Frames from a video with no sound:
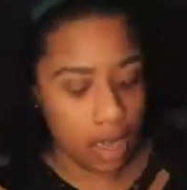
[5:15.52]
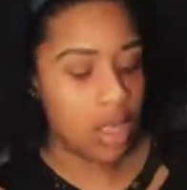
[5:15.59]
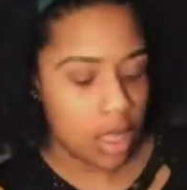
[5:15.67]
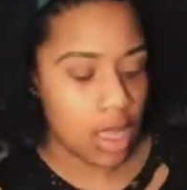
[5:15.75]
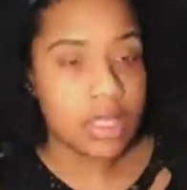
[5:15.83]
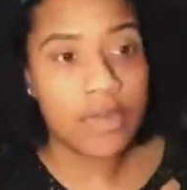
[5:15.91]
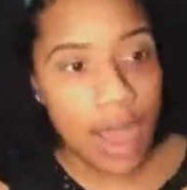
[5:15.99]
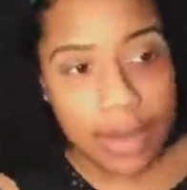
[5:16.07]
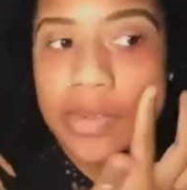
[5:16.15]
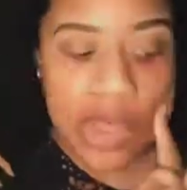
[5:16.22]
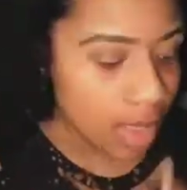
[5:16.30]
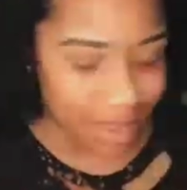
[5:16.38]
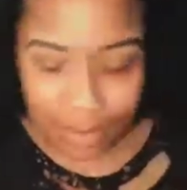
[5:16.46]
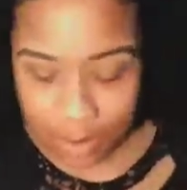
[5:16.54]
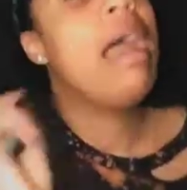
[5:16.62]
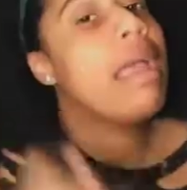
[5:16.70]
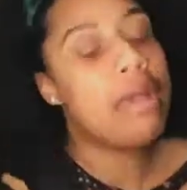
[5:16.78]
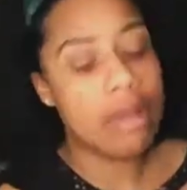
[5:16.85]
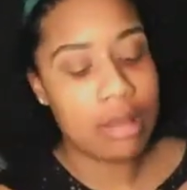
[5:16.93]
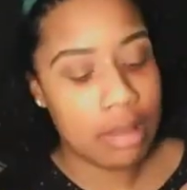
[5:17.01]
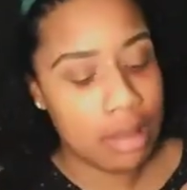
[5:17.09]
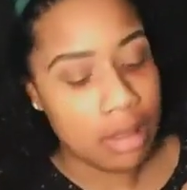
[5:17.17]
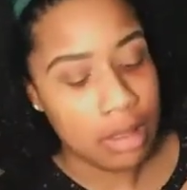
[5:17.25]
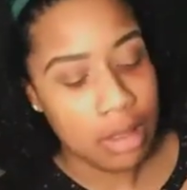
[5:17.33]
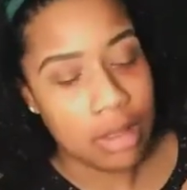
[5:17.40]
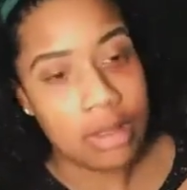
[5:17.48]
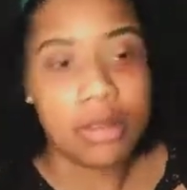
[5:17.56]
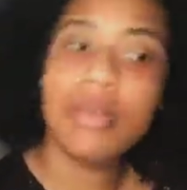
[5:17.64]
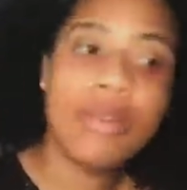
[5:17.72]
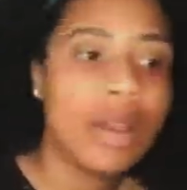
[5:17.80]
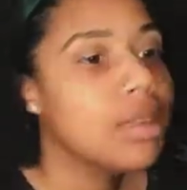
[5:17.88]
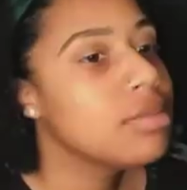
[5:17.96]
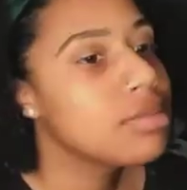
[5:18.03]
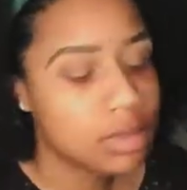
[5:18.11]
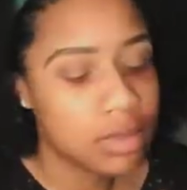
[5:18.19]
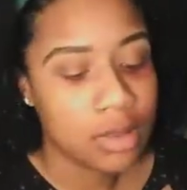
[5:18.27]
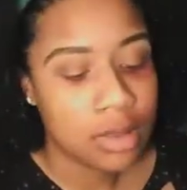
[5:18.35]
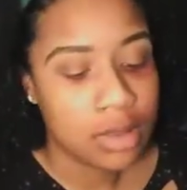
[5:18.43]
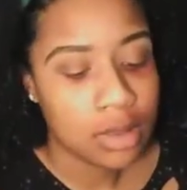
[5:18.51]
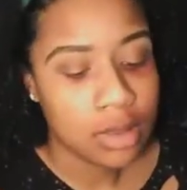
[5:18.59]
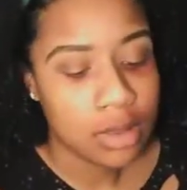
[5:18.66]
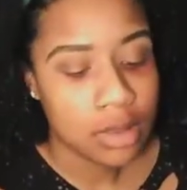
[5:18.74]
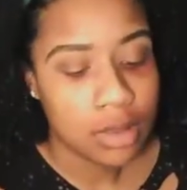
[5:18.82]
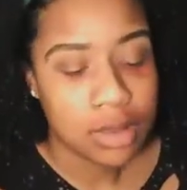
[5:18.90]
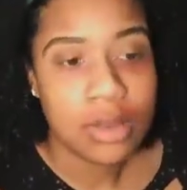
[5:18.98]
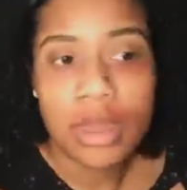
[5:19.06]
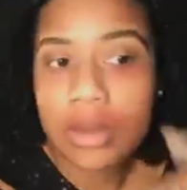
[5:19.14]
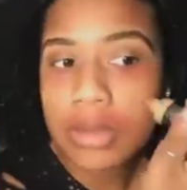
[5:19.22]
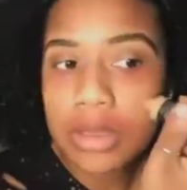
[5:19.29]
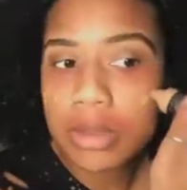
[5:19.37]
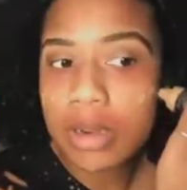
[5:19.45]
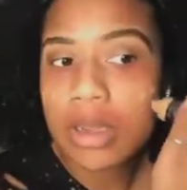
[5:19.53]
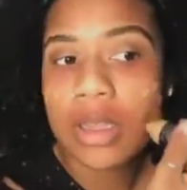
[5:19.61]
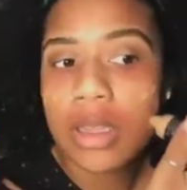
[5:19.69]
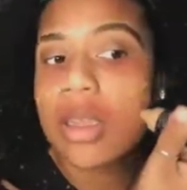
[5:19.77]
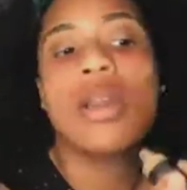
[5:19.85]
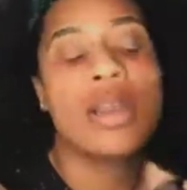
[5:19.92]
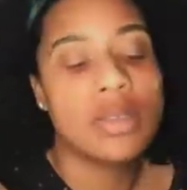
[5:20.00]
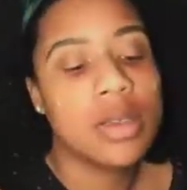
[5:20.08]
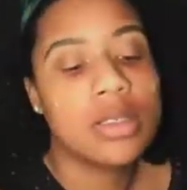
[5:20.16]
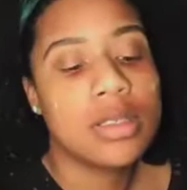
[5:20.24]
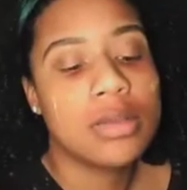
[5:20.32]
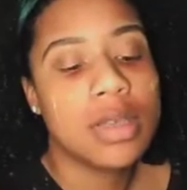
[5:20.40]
out of me. So I let that sit in, and the foundation